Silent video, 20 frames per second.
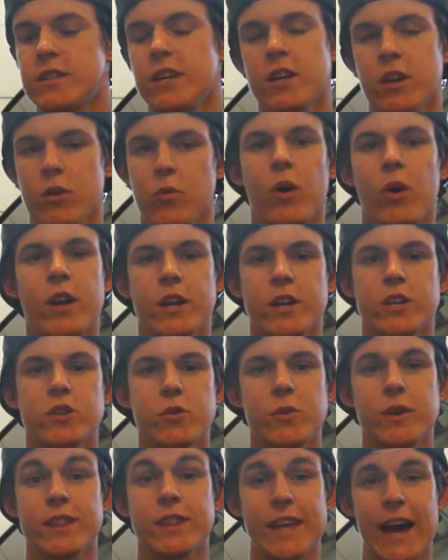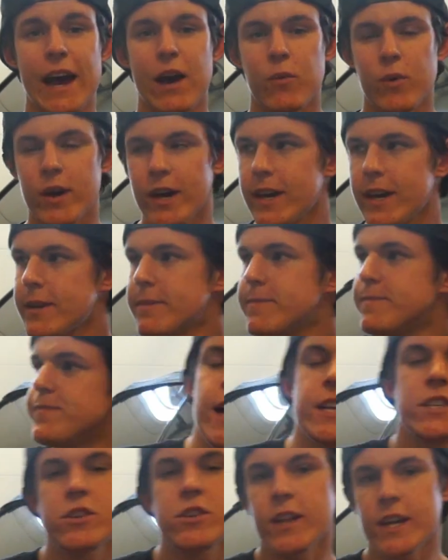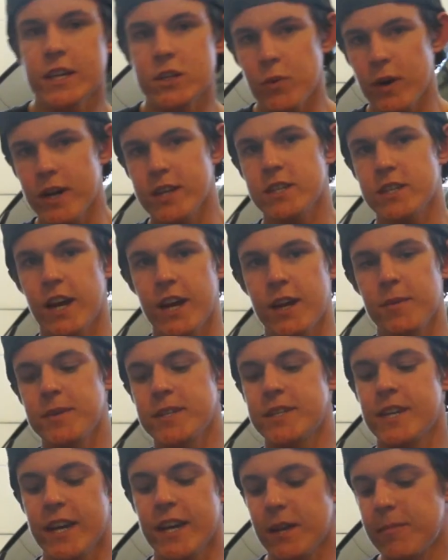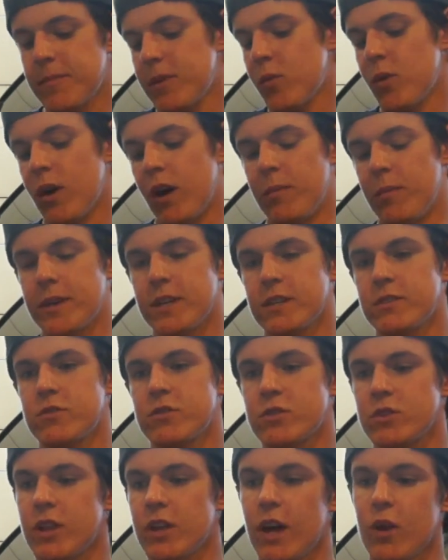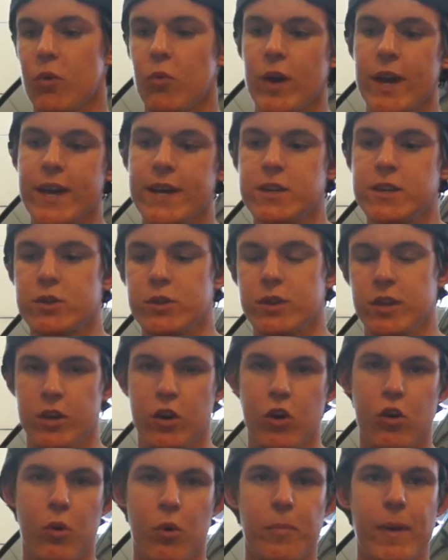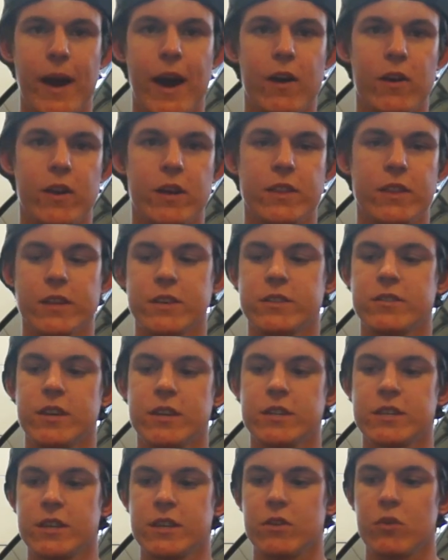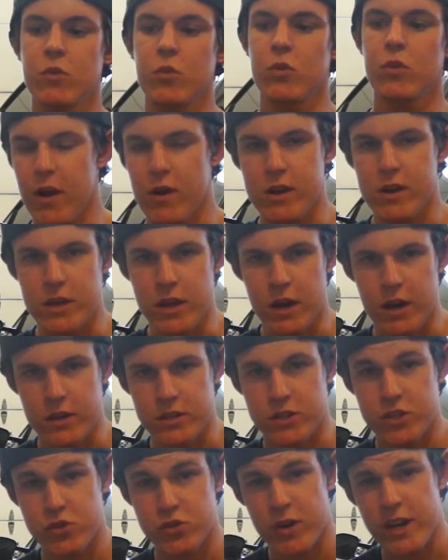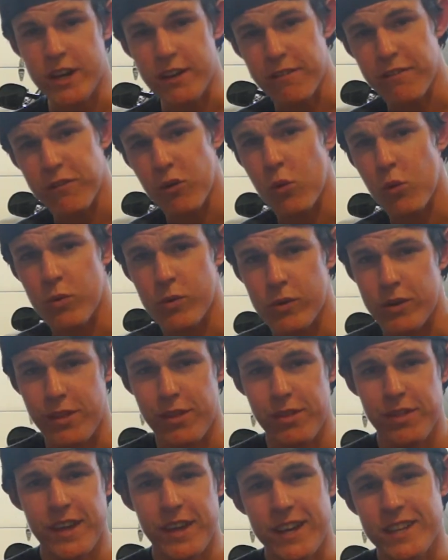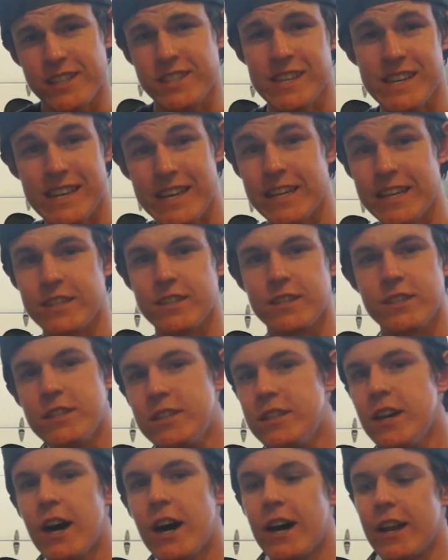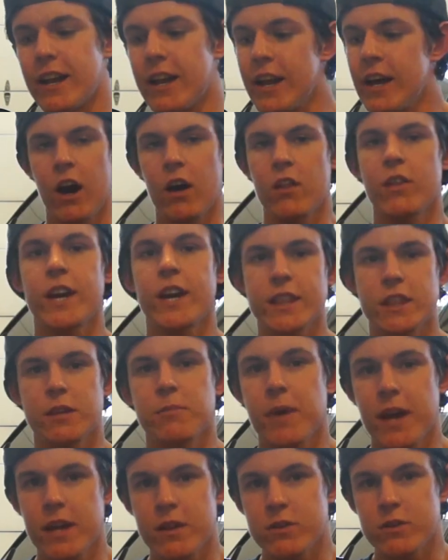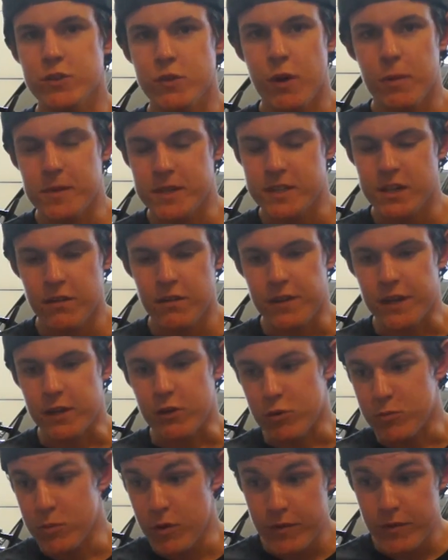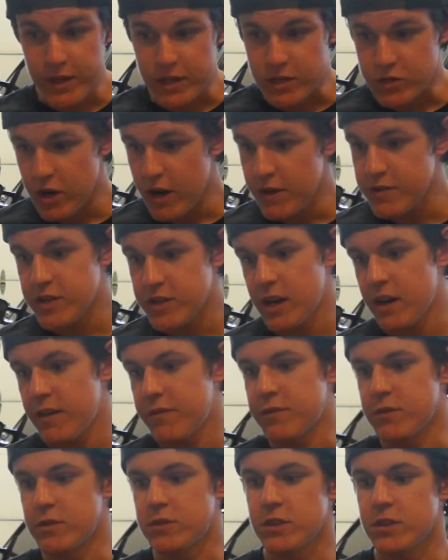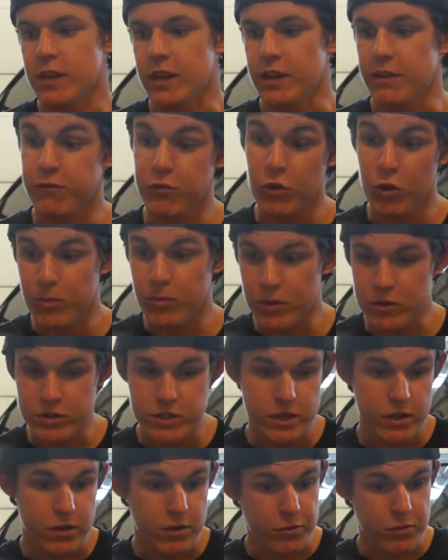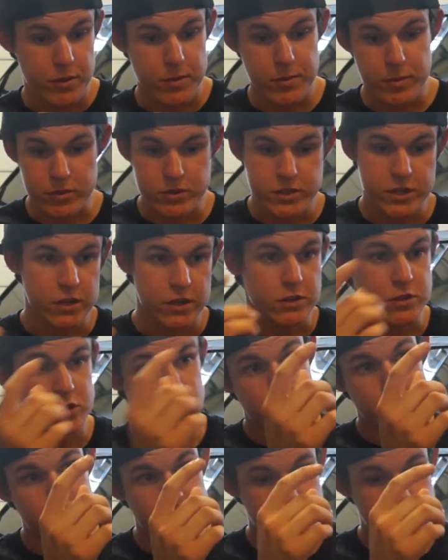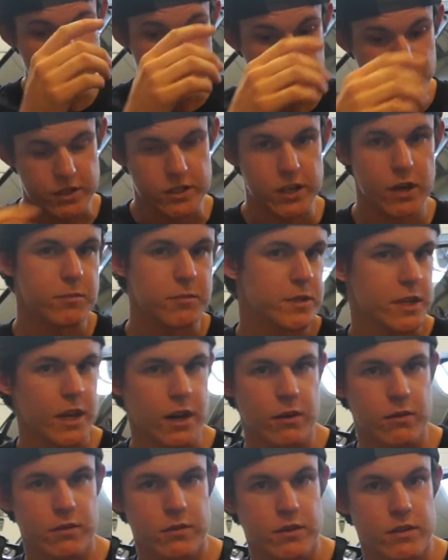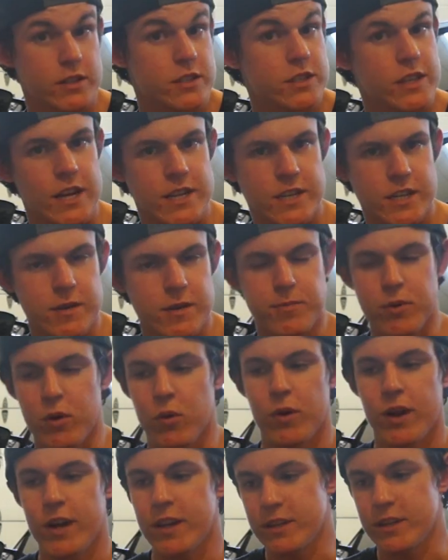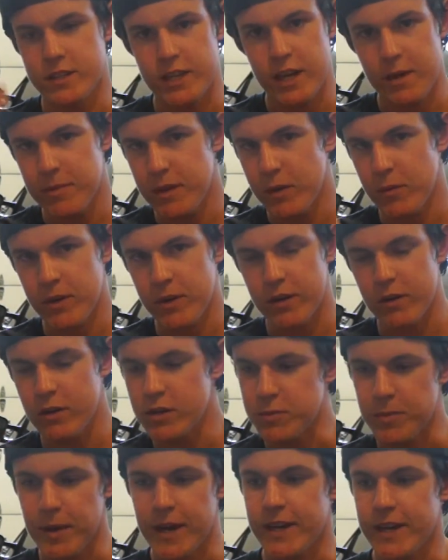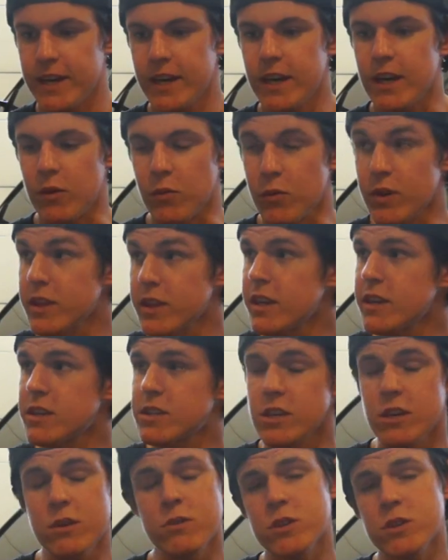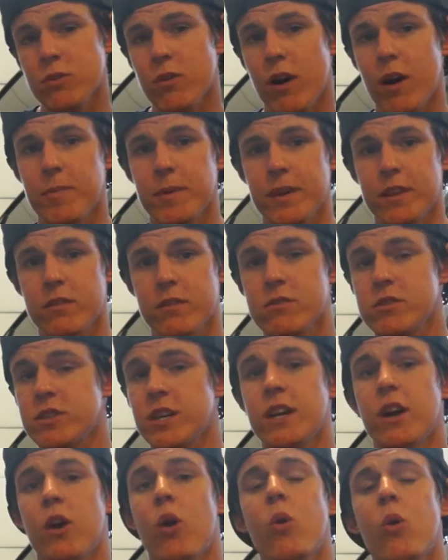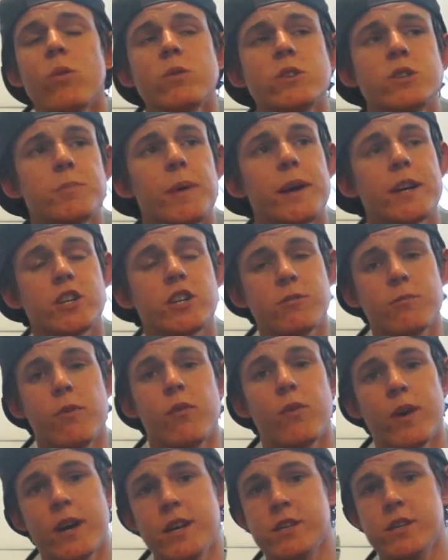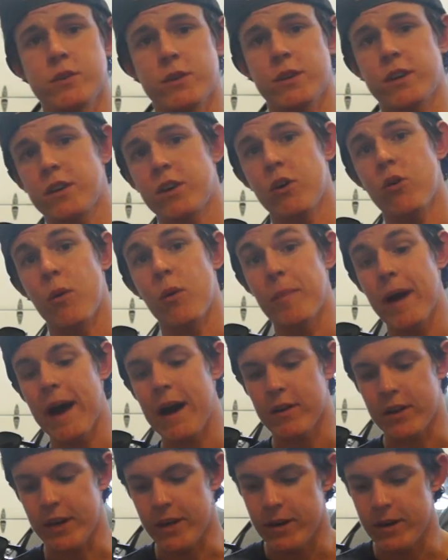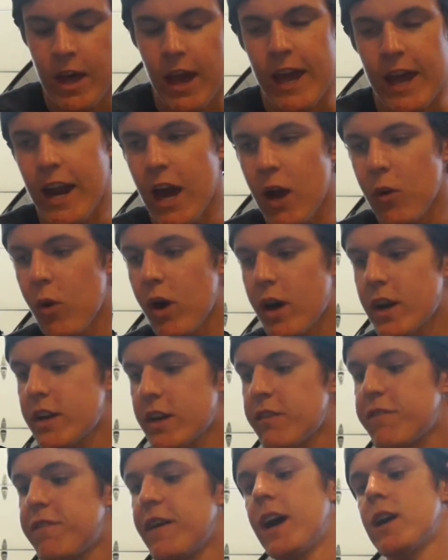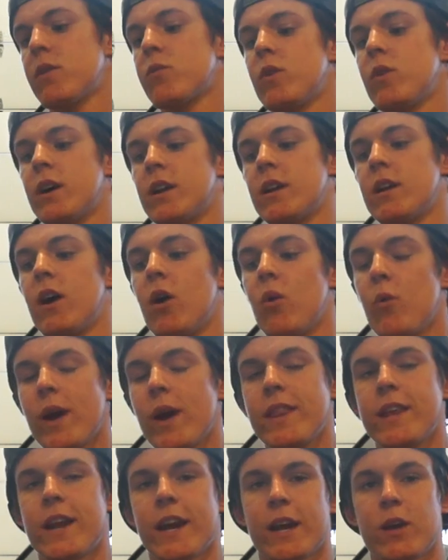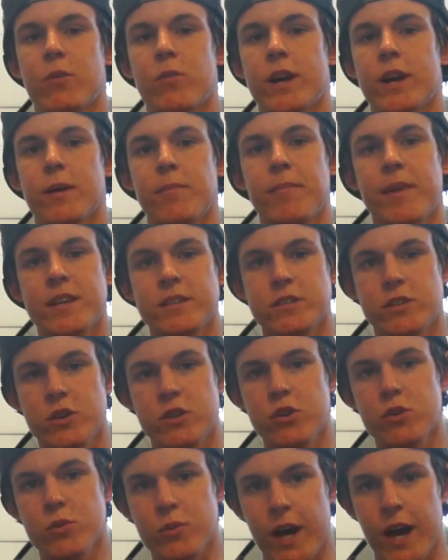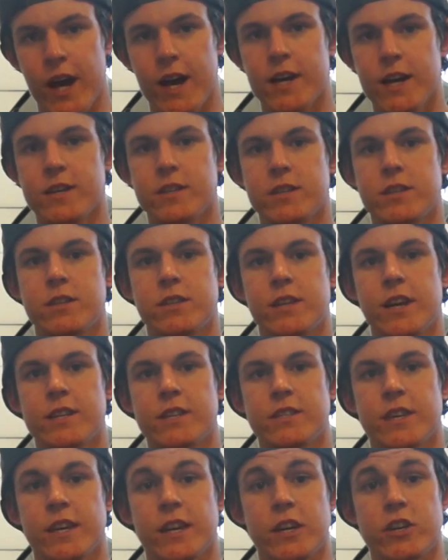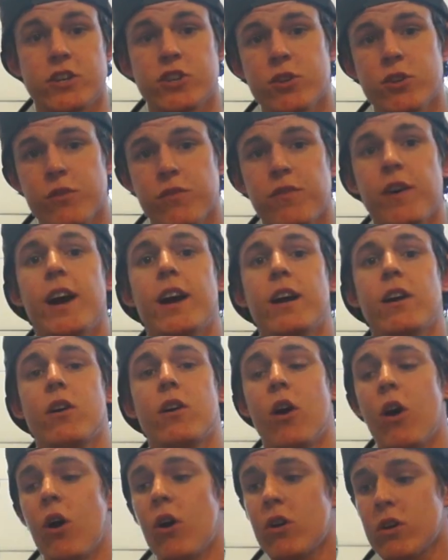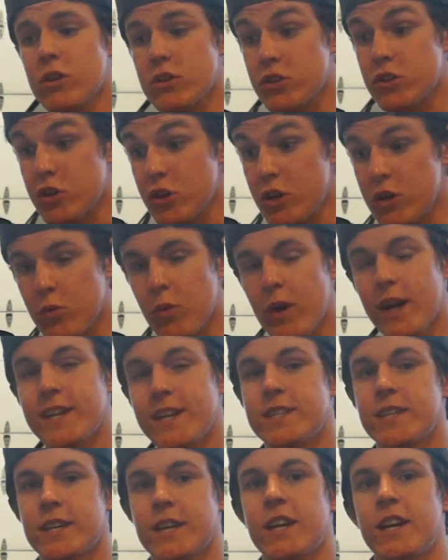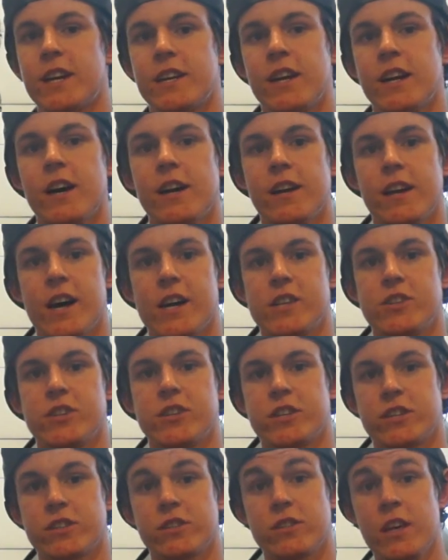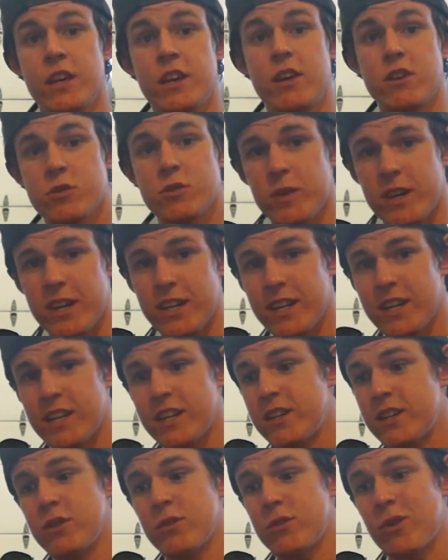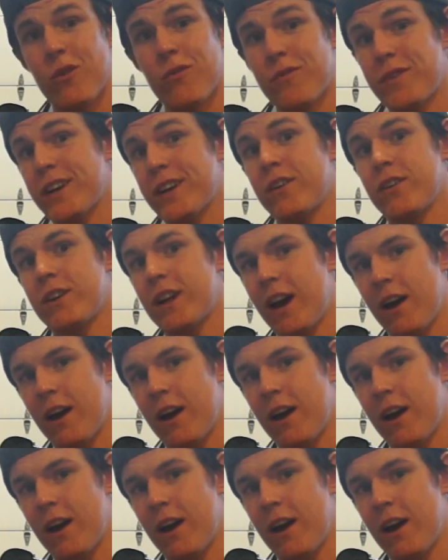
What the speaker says: didn't want to do it that way, and so that's why it's kind of been taking me a while, because there's a lot of ways you can go about it. This isn't very a straightforward thing to get done. Unlike the manual swap itself, like removing a drive shaft, there's like 4 bolts here, 3 bolts here, 2 bolts here, it comes out. It's that simple, right? Same thing when it goes back in. With ECU swapping, there's like a whole spectrum of ways you could go about it. And I wanted to find a way that I could recommend to you guys that's like a surefire, hard, good way to get it done, not just here's what you need to do, go figure it